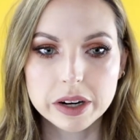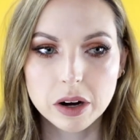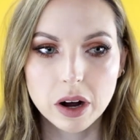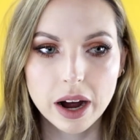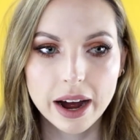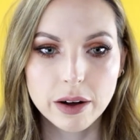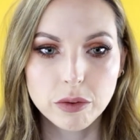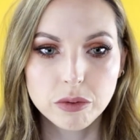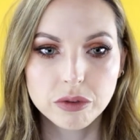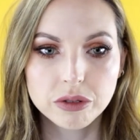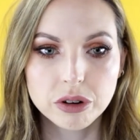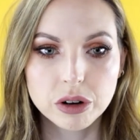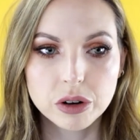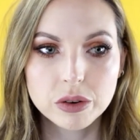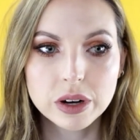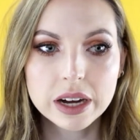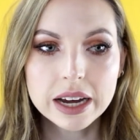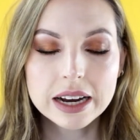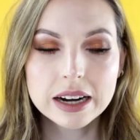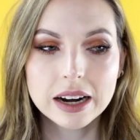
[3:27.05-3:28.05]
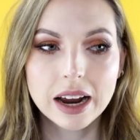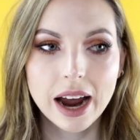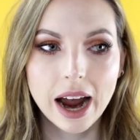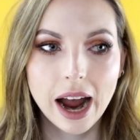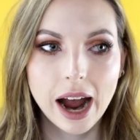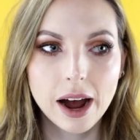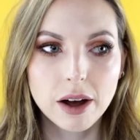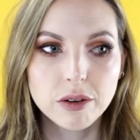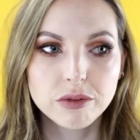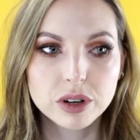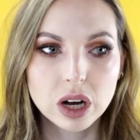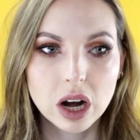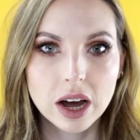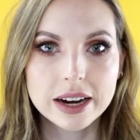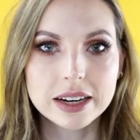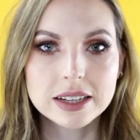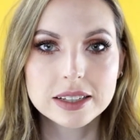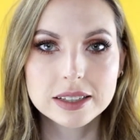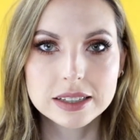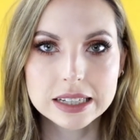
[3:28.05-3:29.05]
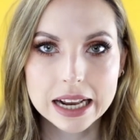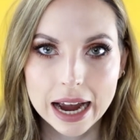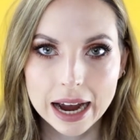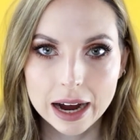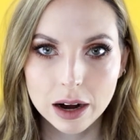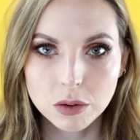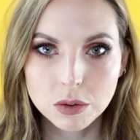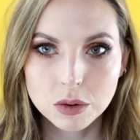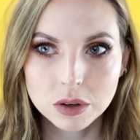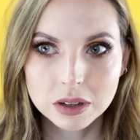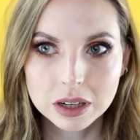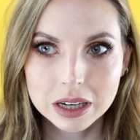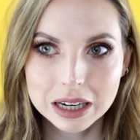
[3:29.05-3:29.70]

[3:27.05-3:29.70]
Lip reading: not helpful. Like, I have clients now,